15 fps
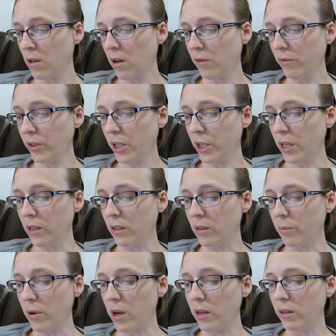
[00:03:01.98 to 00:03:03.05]
I'll figure out a
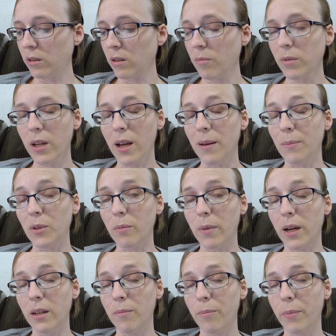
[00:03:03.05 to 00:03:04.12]
spot. Sometimes
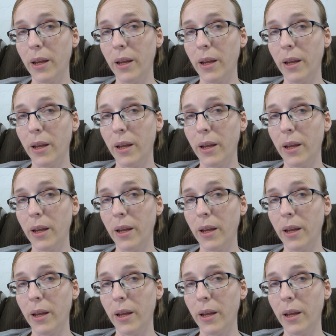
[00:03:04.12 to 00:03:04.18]
my